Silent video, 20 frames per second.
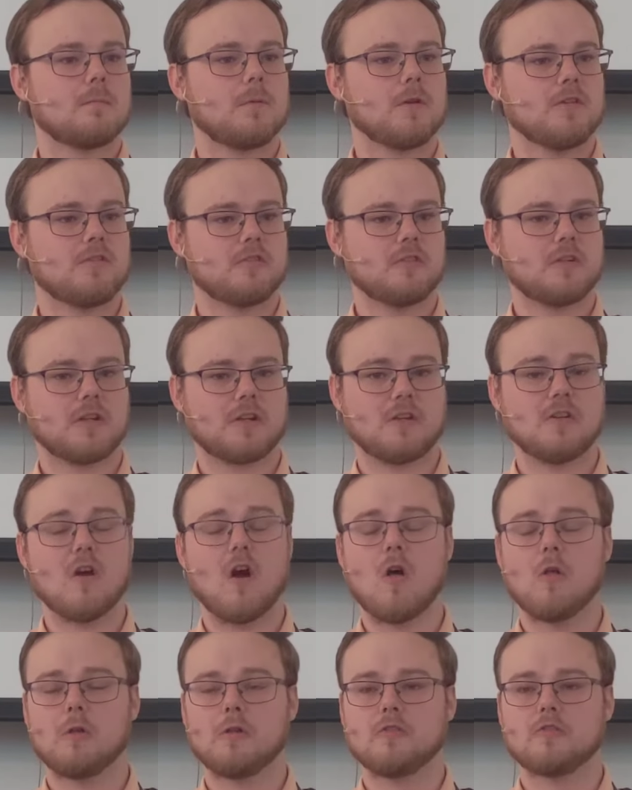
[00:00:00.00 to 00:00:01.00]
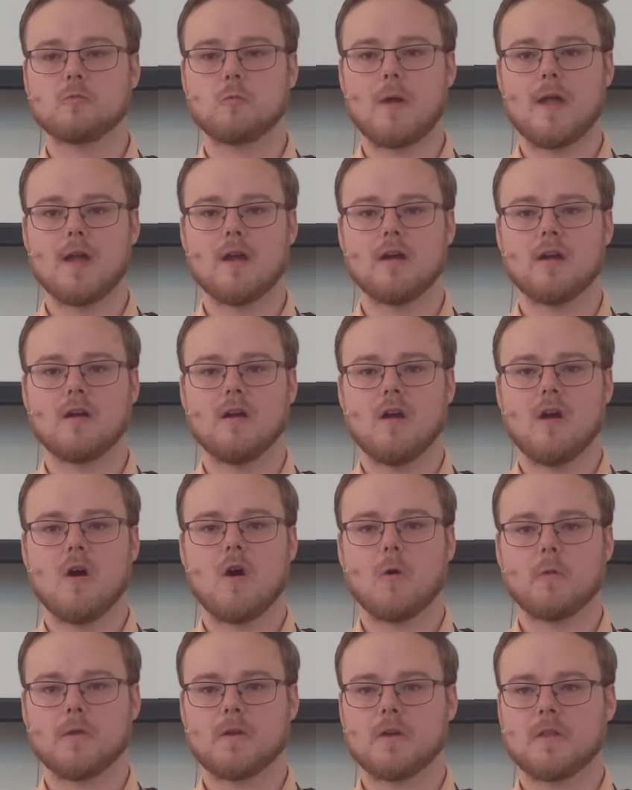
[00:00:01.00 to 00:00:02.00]
but you should acknowledge
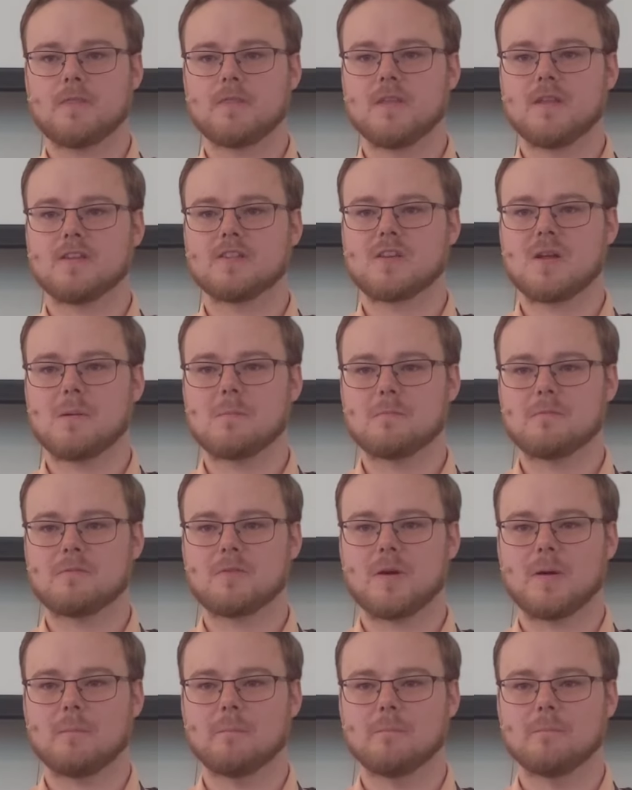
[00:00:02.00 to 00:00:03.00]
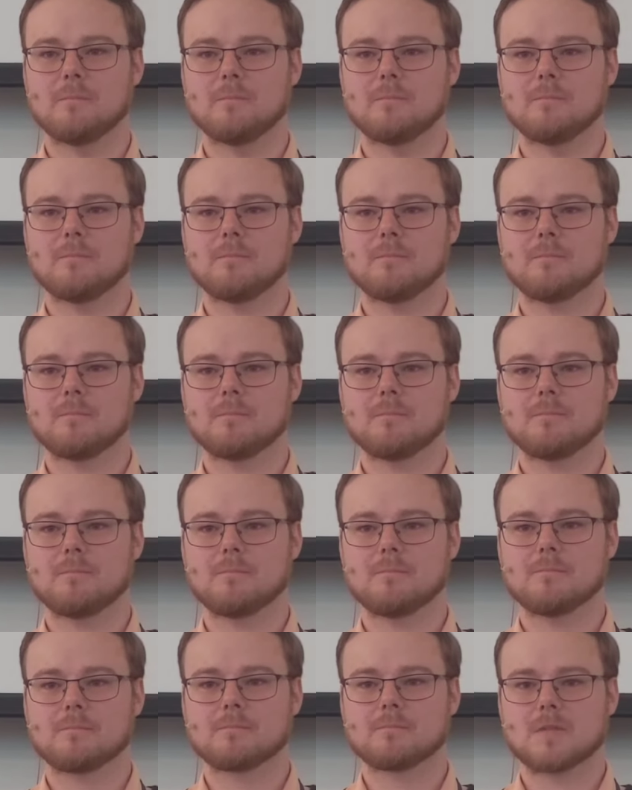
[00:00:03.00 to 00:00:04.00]
where all the good things come from.
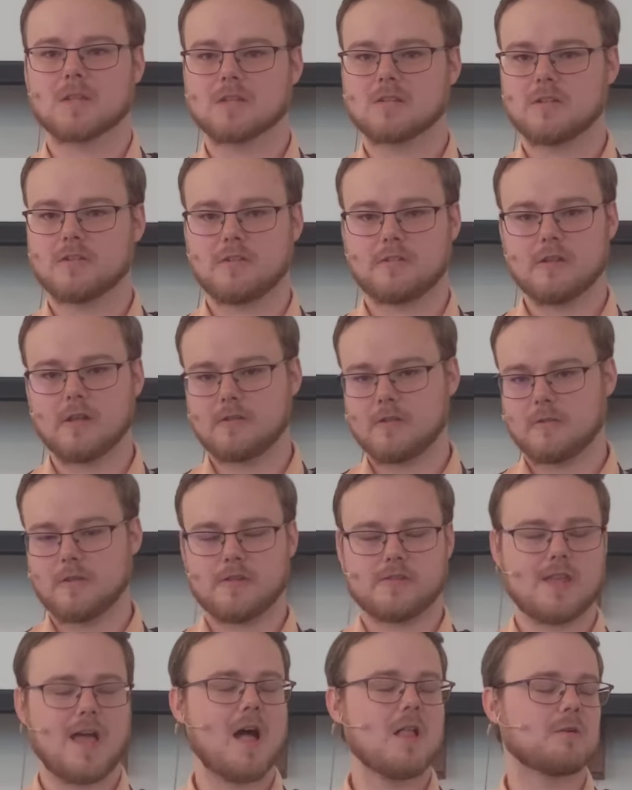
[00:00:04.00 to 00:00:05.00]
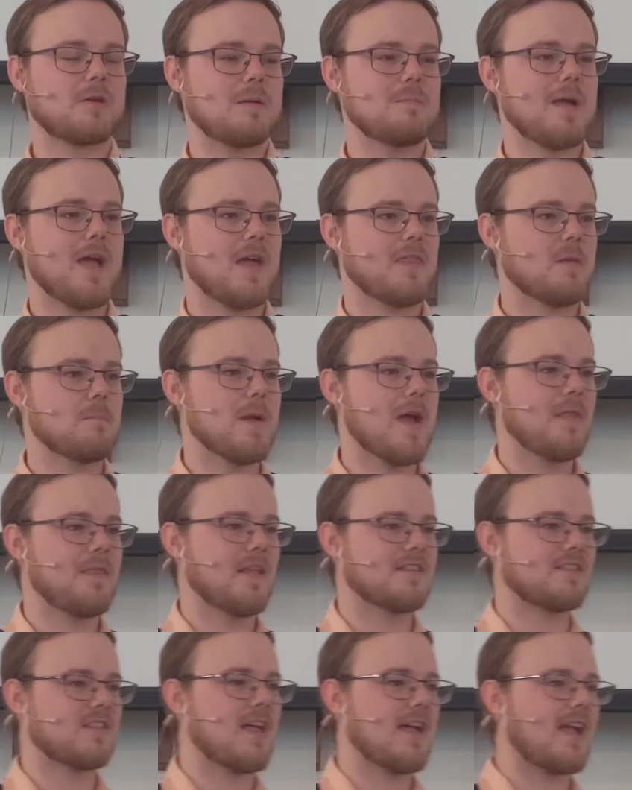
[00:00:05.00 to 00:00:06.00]
Because there's also the salary man, the man
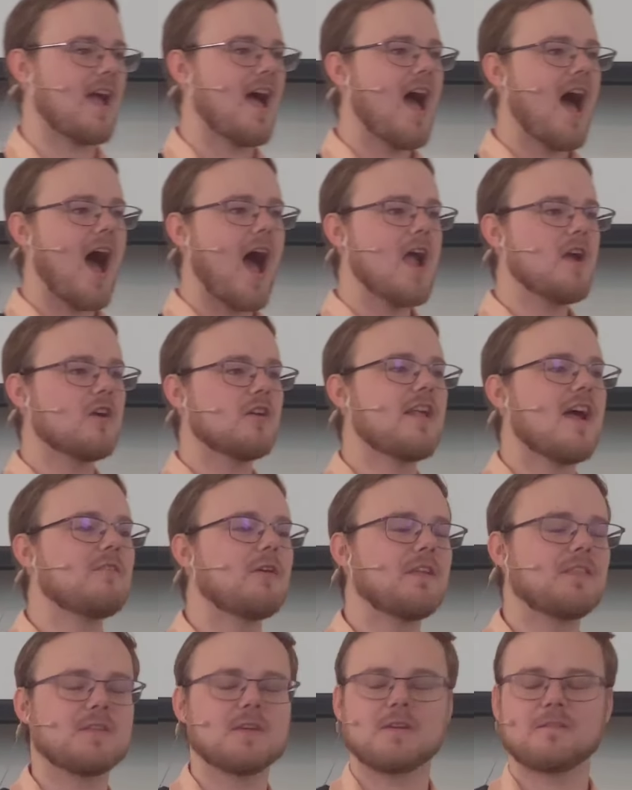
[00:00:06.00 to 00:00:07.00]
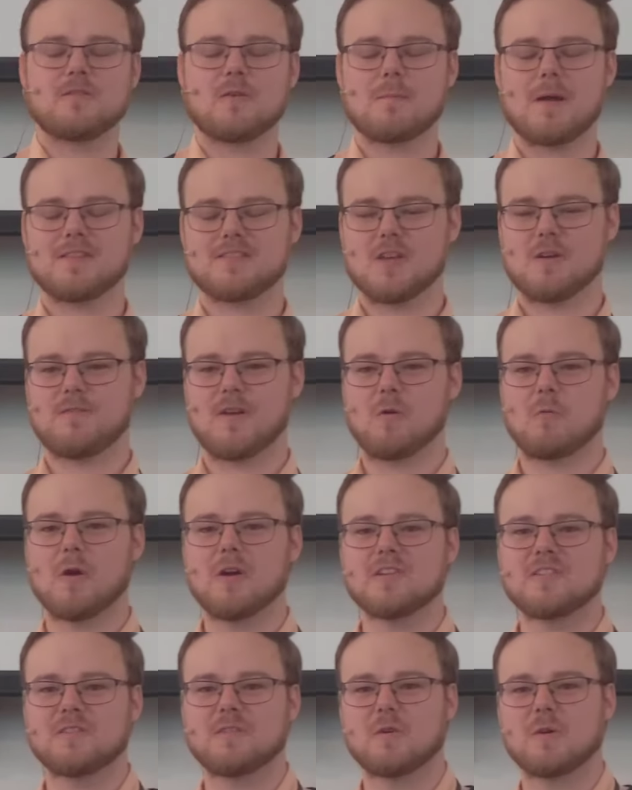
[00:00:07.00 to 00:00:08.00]
that's like, I earned everything for myself, I
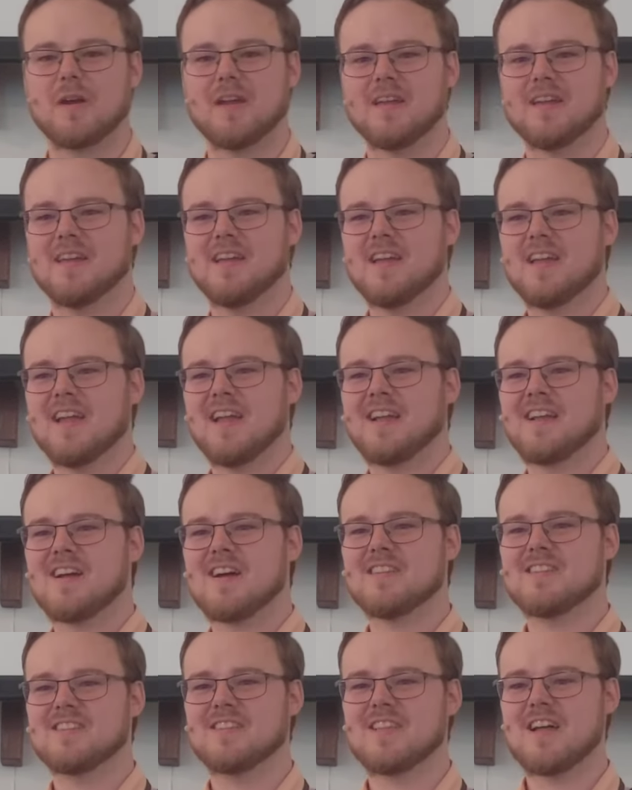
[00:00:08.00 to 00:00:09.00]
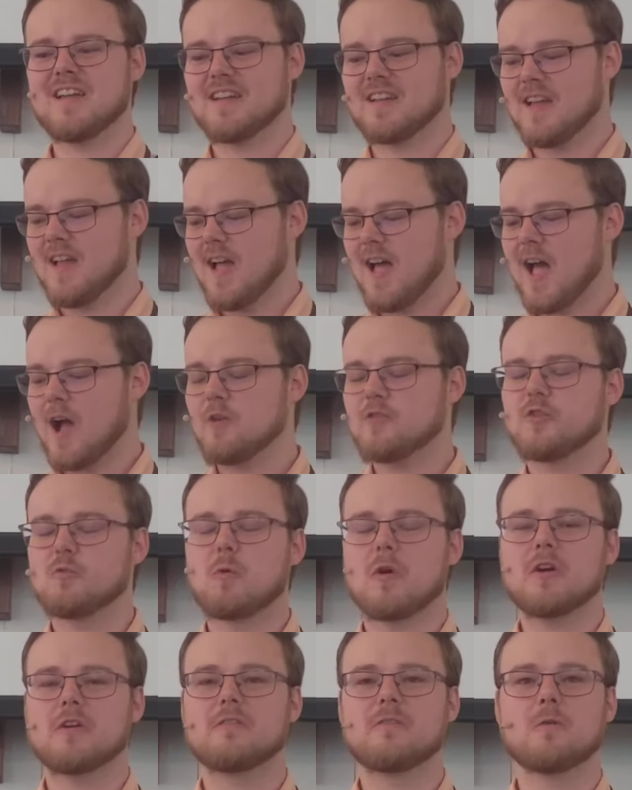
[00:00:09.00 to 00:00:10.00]
worked for it. And God's like, How'd you
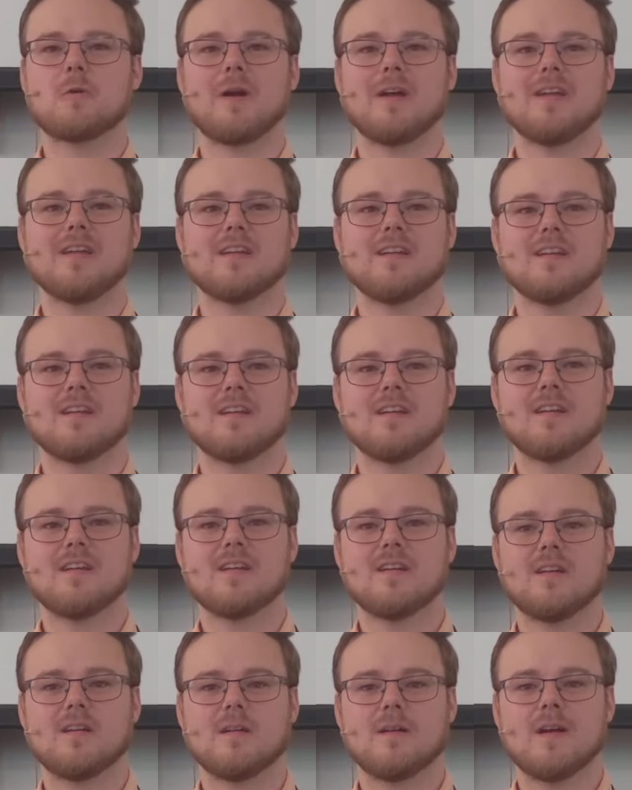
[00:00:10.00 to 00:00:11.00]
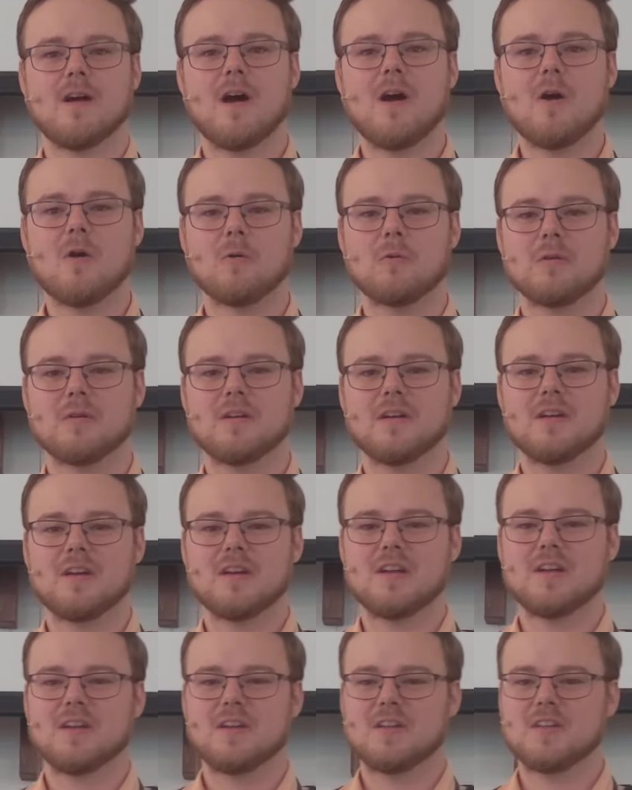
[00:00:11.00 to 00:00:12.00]
work for it?
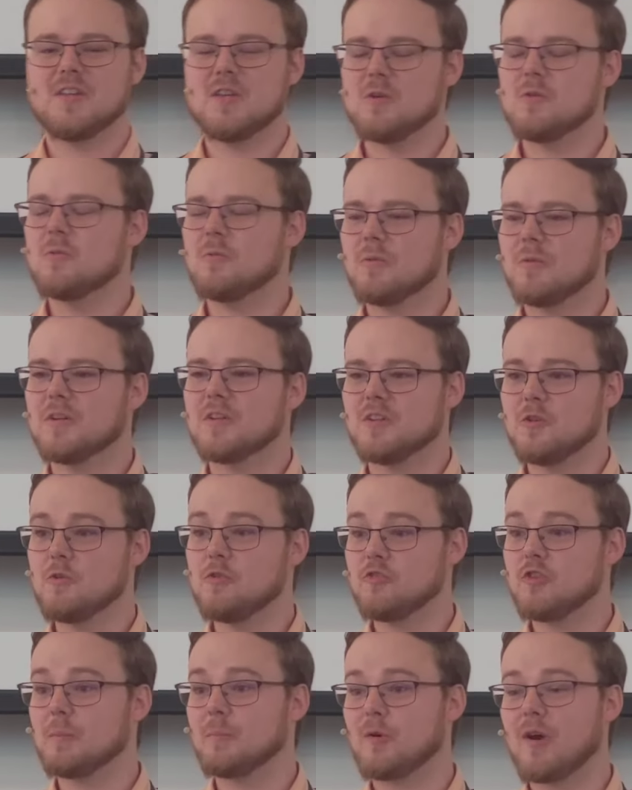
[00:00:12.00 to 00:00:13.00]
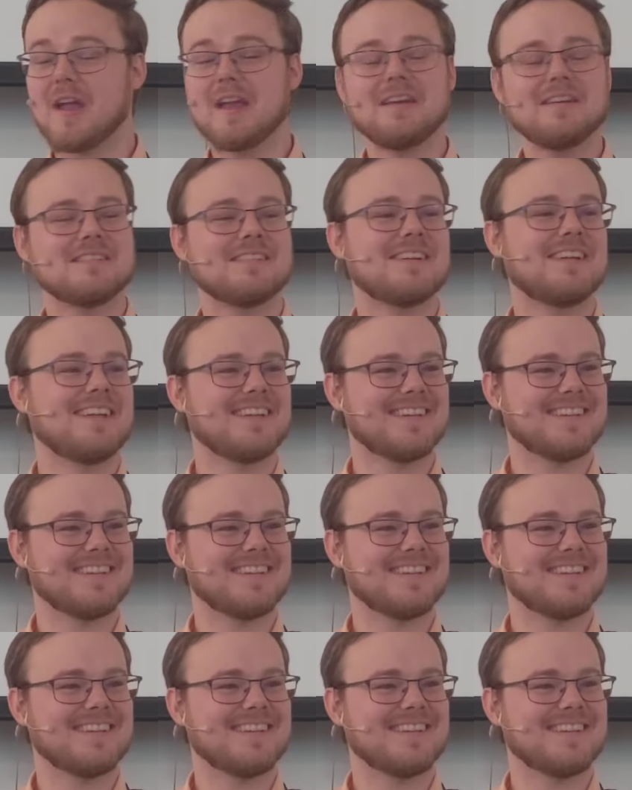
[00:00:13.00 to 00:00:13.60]
Oh, you used your brain?